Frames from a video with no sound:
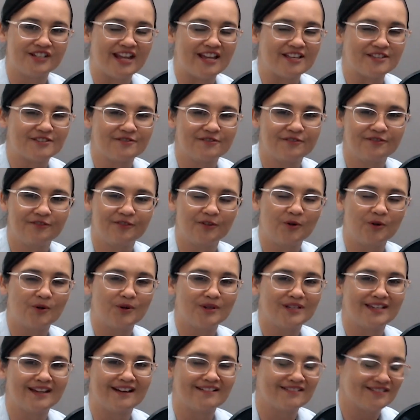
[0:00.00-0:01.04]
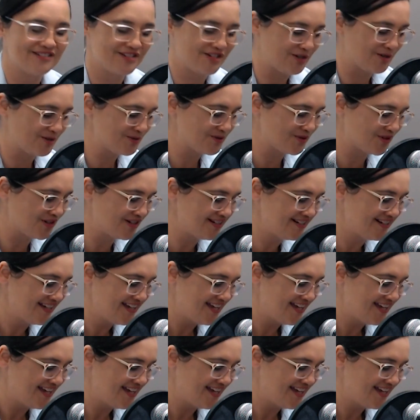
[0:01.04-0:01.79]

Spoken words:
She has 4 young children